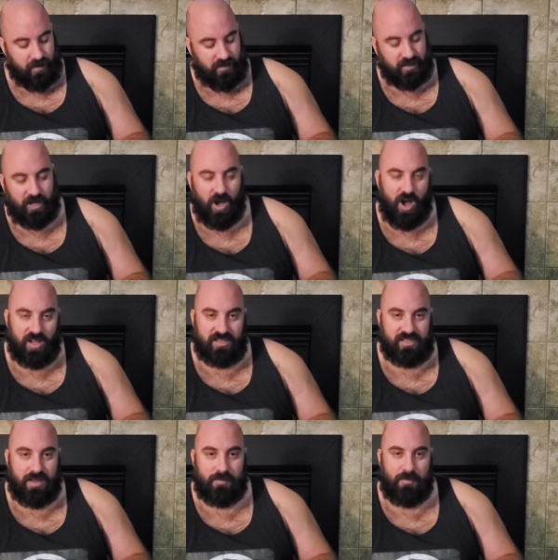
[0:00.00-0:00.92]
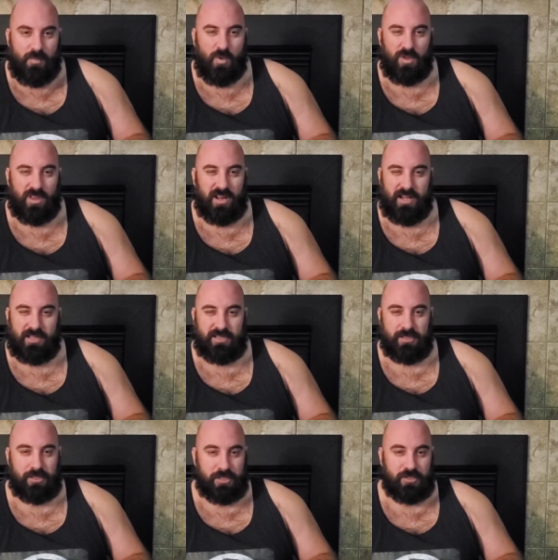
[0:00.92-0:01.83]
it's a concept more than it
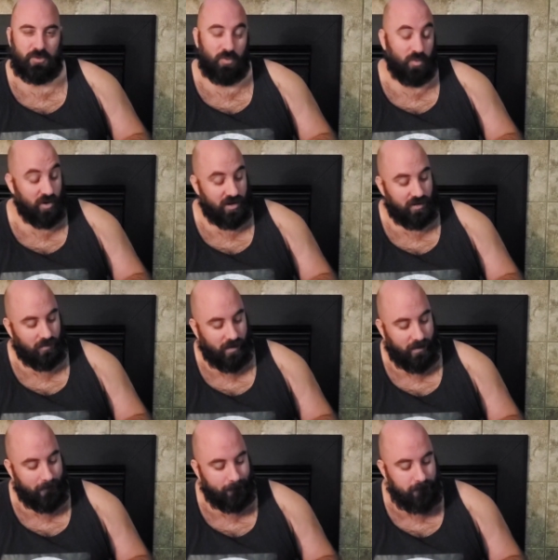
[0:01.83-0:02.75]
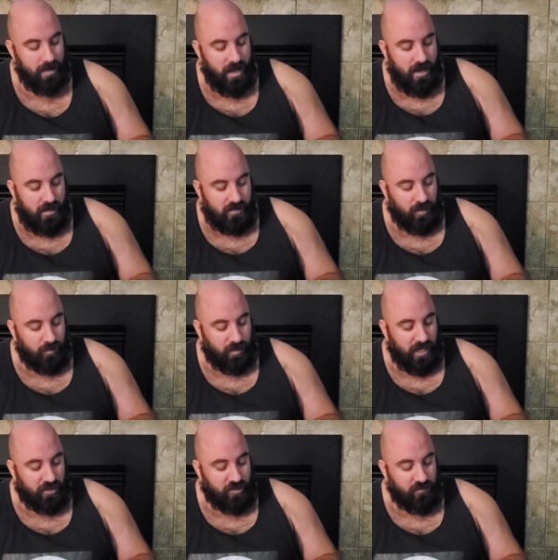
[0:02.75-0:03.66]
is just a word, right?
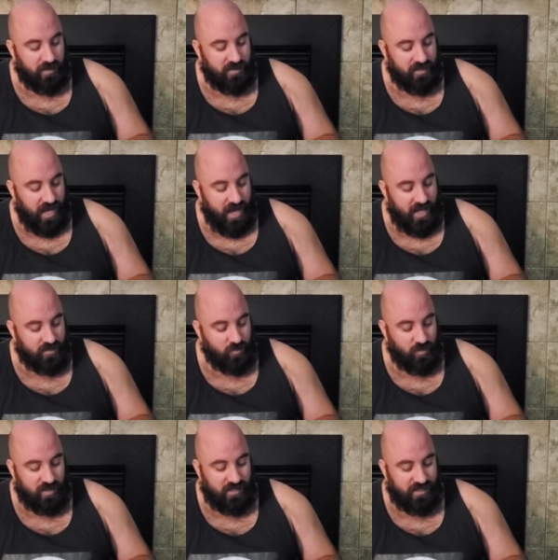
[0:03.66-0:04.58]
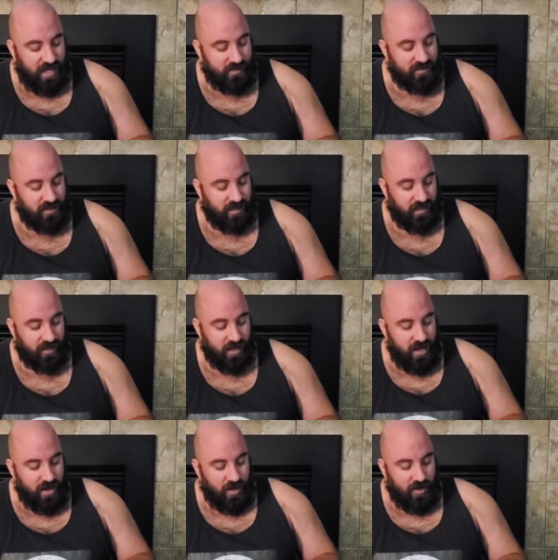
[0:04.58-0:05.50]
Supplication means to ask with intensity,
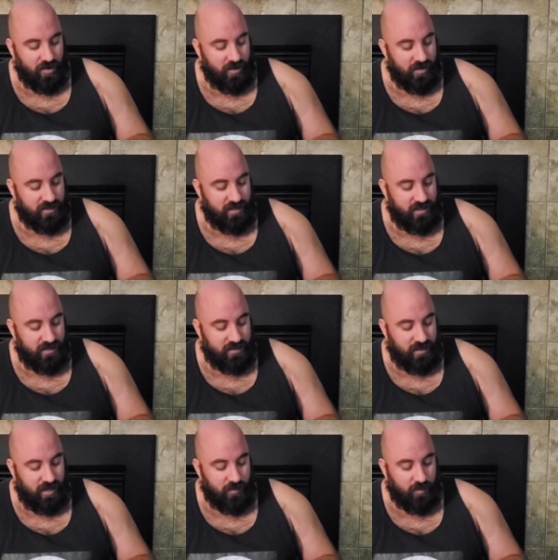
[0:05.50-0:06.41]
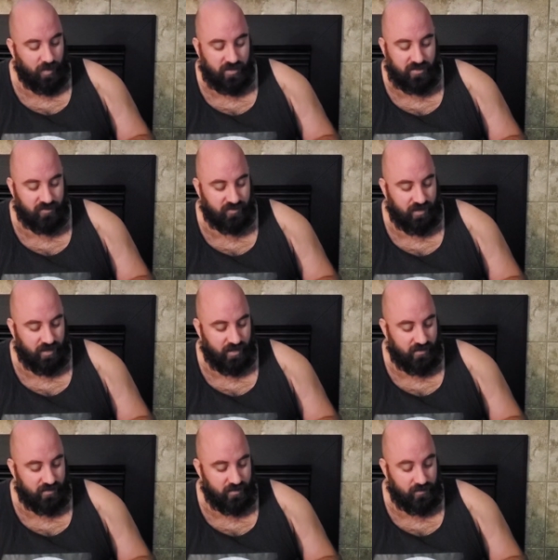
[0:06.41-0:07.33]
earnestness, and
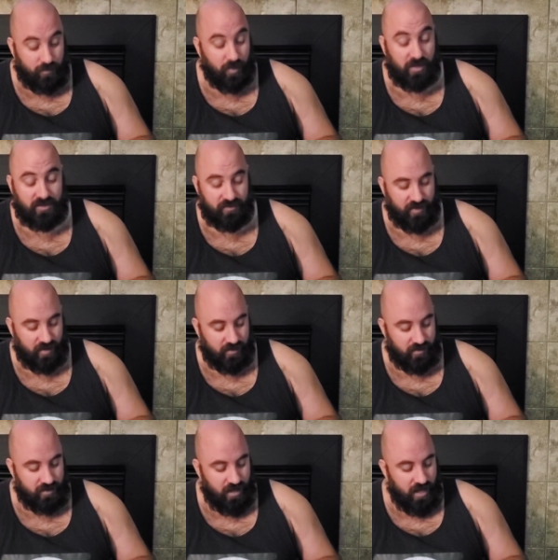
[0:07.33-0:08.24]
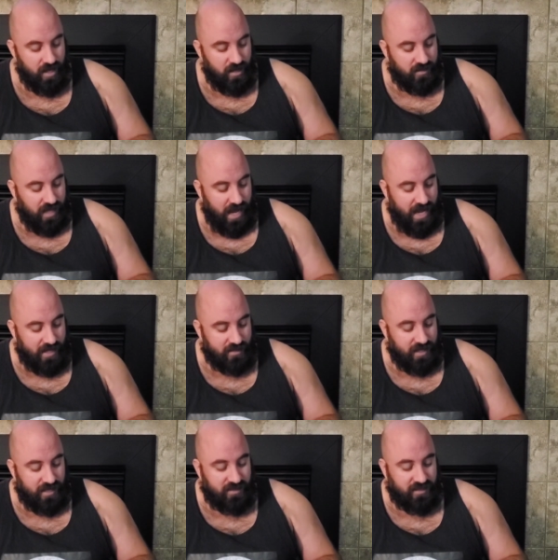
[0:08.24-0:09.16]
perseverance, perseverance, to
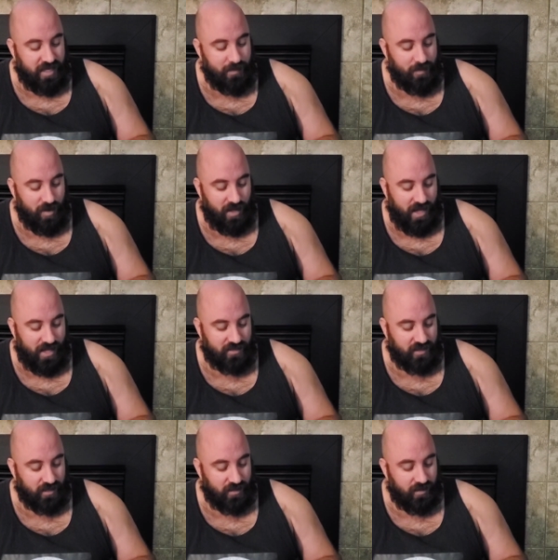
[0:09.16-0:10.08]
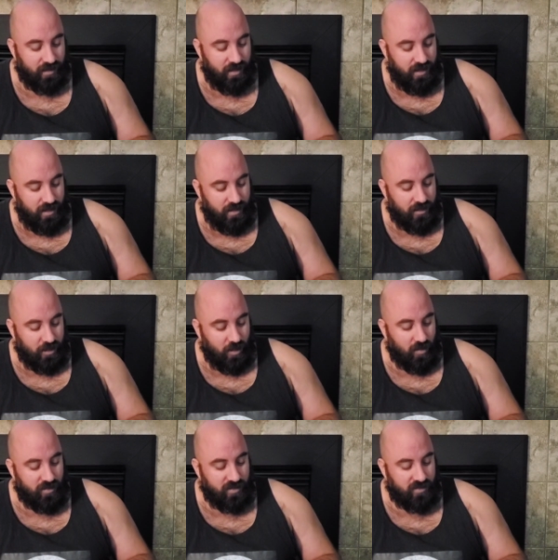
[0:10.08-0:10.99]
ask and to keep on asking in the
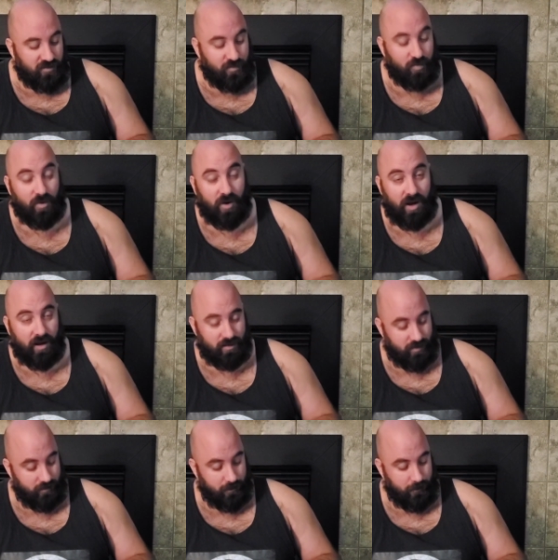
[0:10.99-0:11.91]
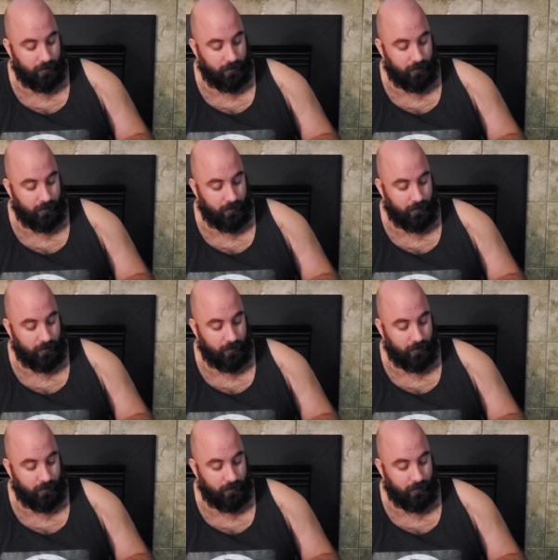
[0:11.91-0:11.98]
context of prayer.